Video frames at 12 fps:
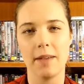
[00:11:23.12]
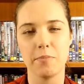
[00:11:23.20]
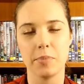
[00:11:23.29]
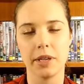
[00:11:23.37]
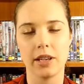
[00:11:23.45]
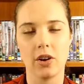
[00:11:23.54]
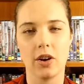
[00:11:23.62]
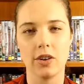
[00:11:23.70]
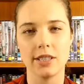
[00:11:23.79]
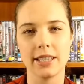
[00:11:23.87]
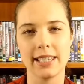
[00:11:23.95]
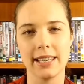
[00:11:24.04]

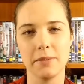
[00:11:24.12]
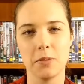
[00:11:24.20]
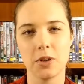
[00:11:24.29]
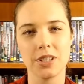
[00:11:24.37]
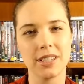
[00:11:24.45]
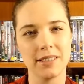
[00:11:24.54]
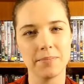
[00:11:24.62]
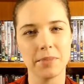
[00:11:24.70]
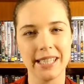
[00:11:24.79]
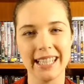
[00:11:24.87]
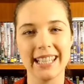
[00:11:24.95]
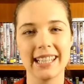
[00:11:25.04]
because it wasn't
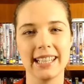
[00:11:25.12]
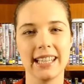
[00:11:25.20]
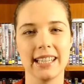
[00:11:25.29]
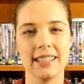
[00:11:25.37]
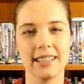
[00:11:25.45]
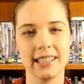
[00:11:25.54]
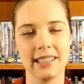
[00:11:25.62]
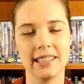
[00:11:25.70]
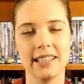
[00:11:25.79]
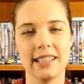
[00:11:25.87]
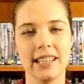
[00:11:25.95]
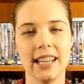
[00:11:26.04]
particularly
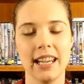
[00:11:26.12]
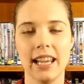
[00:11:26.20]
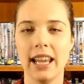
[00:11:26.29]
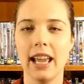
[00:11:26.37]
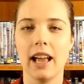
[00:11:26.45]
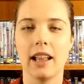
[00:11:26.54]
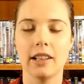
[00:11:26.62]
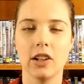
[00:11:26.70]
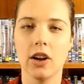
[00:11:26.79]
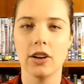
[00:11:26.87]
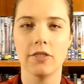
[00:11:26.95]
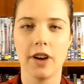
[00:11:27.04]
consistent. A
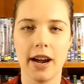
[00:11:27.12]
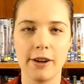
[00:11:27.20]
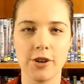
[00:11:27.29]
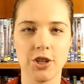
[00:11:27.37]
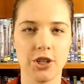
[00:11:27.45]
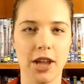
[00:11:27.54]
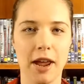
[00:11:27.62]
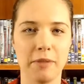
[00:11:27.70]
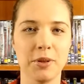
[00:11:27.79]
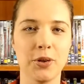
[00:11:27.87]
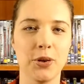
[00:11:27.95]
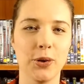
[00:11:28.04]
lot of Irish came
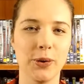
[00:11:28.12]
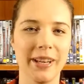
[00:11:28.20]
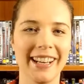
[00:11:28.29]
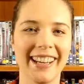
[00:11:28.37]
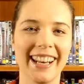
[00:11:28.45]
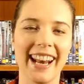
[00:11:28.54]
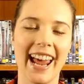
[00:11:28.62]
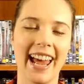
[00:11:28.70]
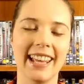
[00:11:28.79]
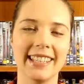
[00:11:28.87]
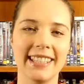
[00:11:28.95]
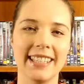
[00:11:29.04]
through in it,
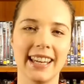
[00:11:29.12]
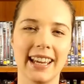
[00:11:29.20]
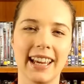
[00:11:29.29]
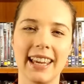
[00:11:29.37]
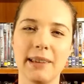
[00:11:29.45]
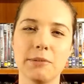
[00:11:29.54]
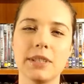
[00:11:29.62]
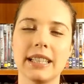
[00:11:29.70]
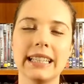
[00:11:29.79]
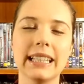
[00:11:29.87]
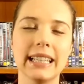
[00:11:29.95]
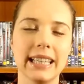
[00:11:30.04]
and it was a
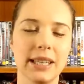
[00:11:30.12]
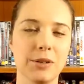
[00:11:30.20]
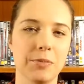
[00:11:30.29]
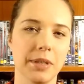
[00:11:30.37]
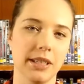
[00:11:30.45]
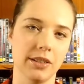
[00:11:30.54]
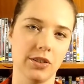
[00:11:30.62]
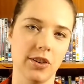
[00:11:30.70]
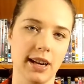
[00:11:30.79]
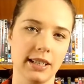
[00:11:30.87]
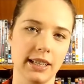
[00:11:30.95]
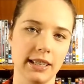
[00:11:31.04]
little bit
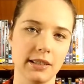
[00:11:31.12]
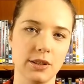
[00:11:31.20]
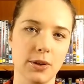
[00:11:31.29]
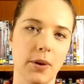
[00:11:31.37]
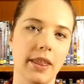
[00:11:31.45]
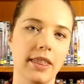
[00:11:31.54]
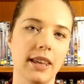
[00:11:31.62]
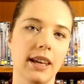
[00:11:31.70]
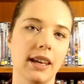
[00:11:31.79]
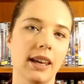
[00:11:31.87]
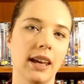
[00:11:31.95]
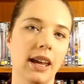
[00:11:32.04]
distracting. So I
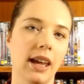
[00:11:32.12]
think